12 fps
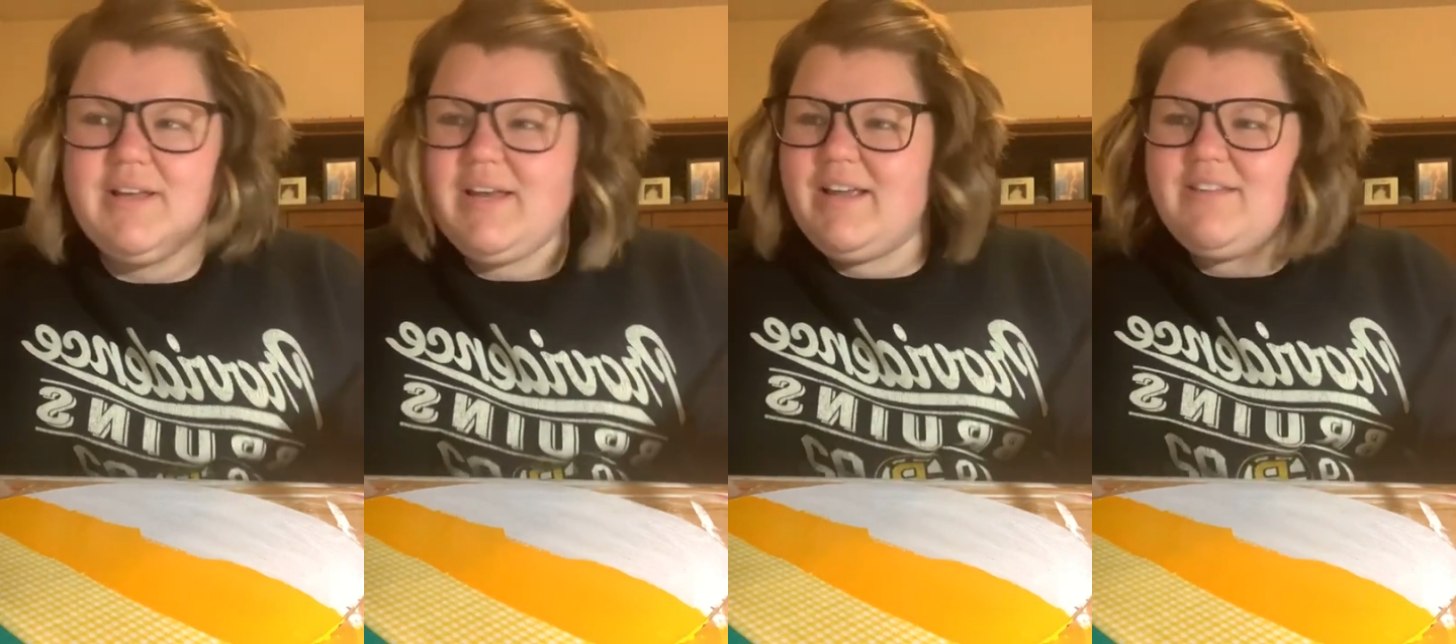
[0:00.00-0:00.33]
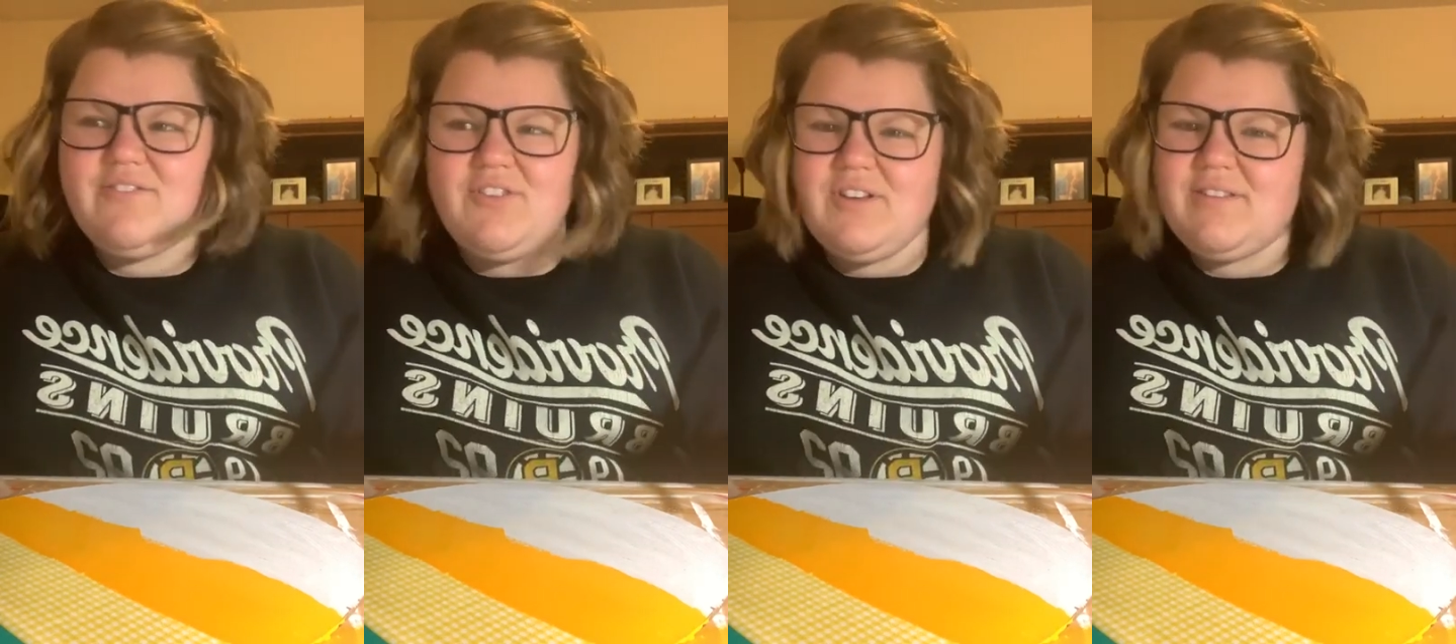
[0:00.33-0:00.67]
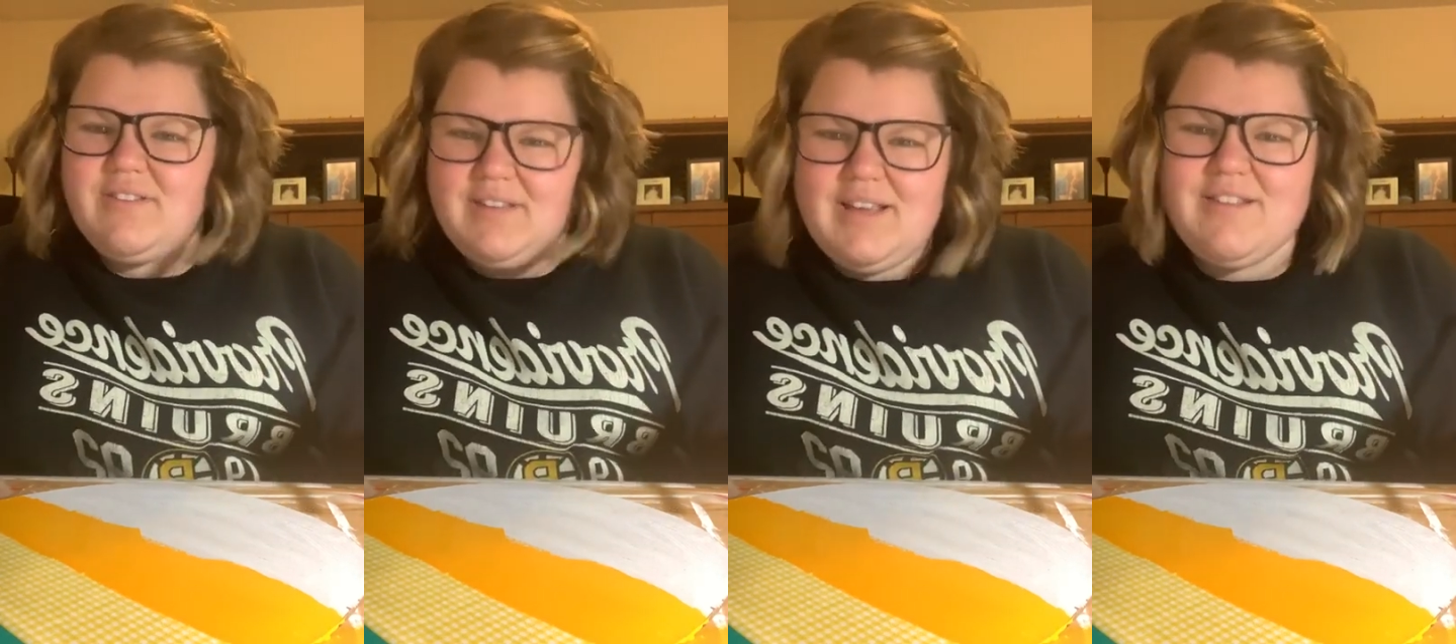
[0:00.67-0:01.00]

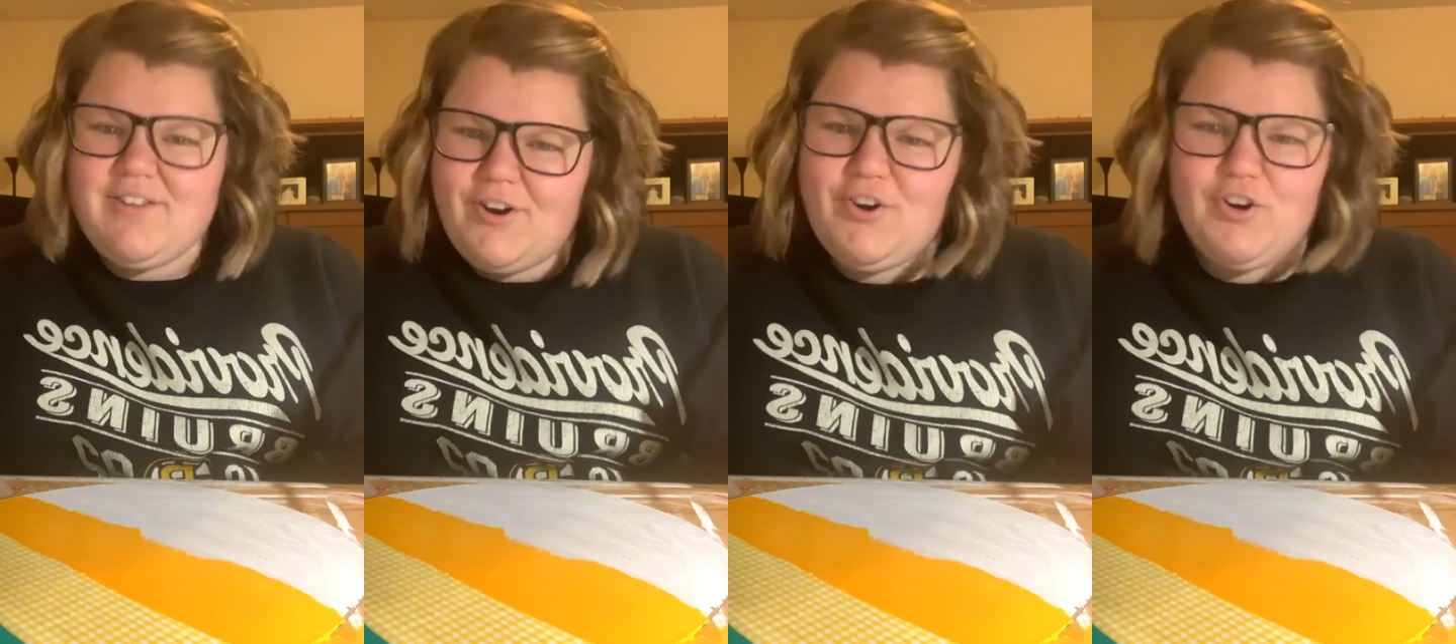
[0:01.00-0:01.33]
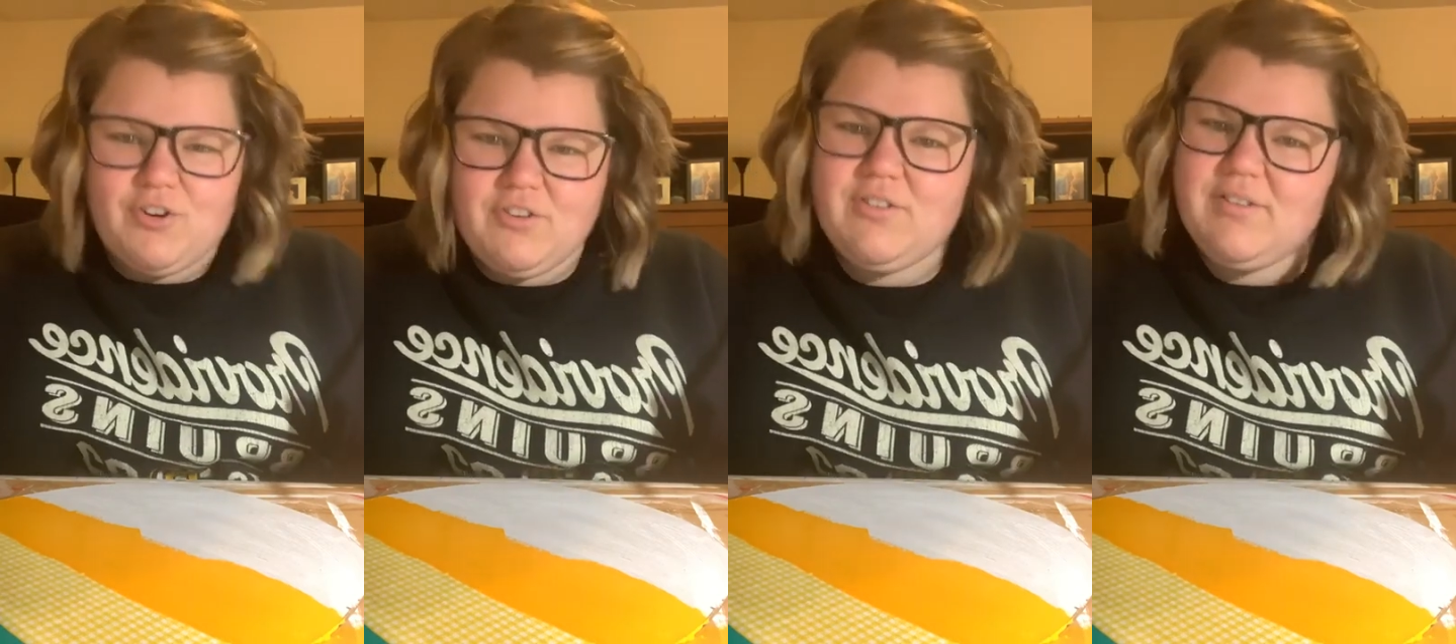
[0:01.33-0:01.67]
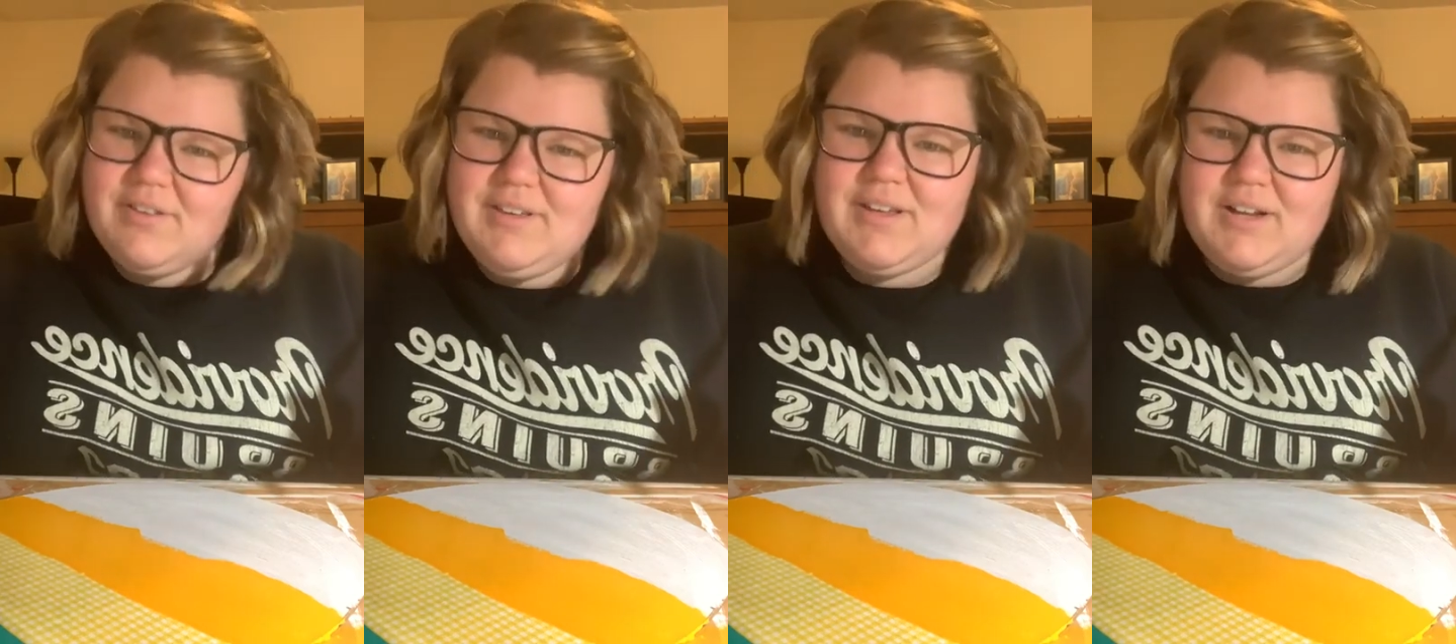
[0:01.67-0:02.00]
It's our
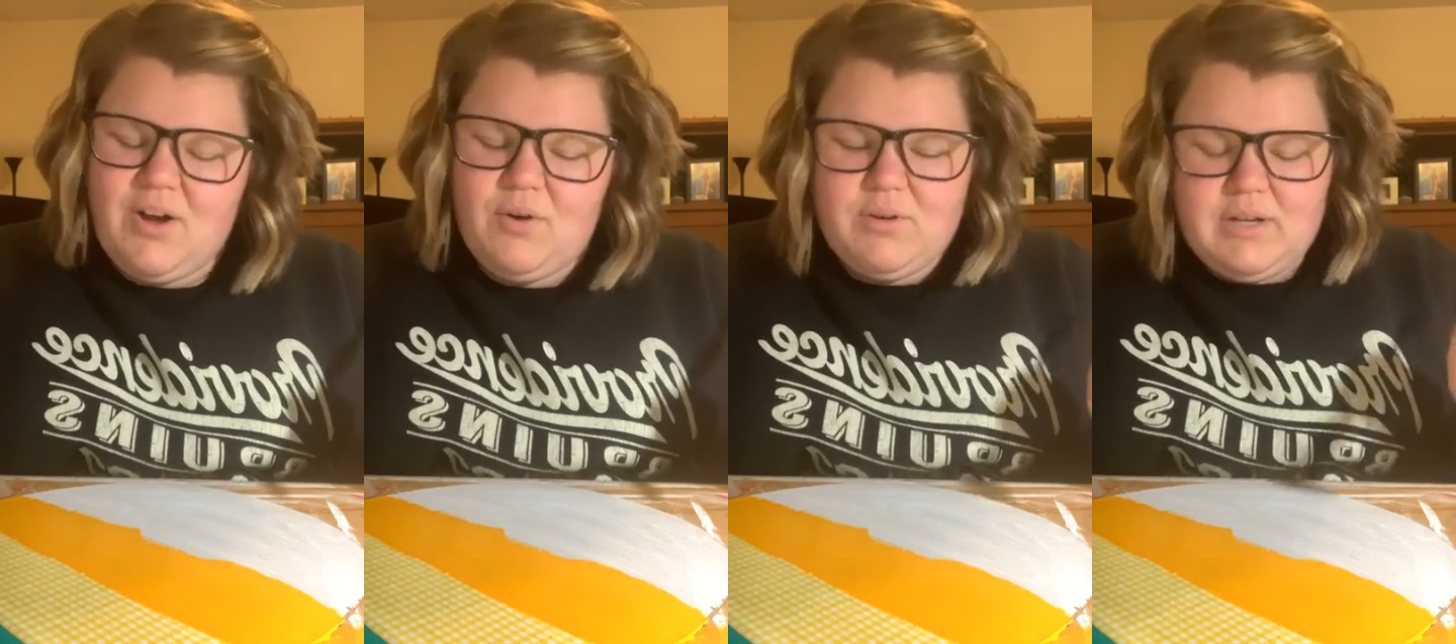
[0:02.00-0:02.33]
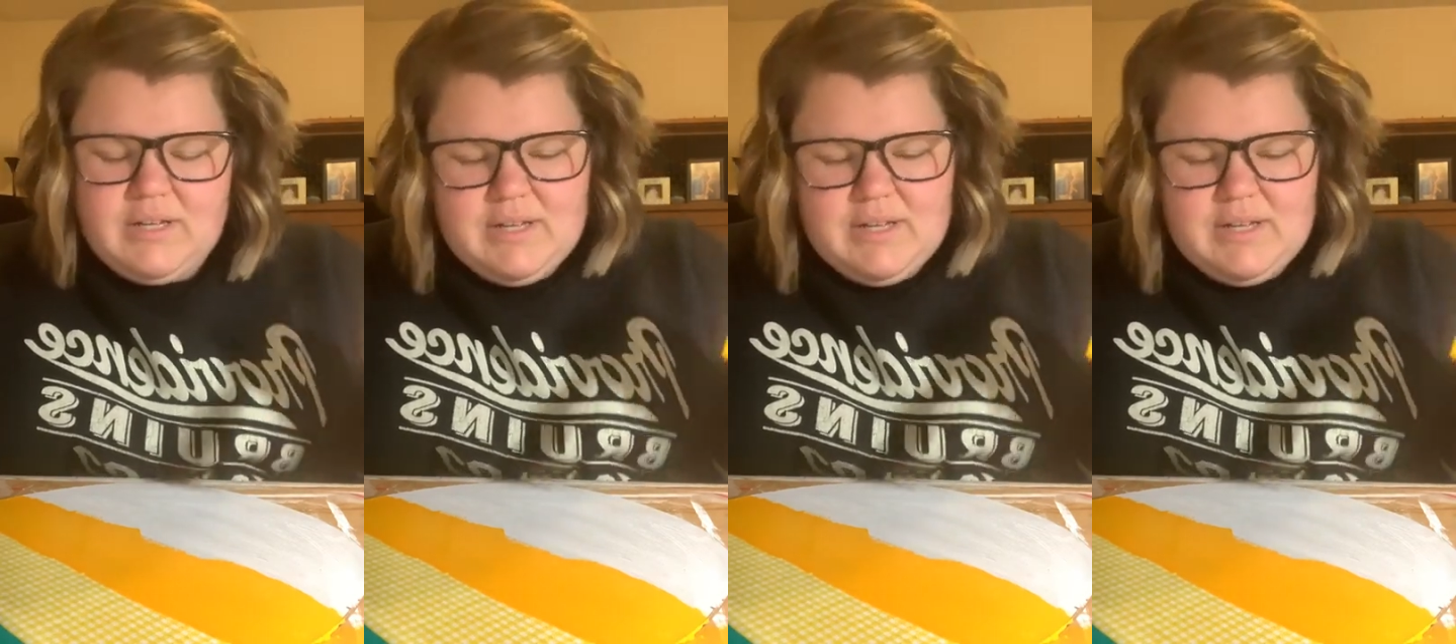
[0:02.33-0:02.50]
curse, you know?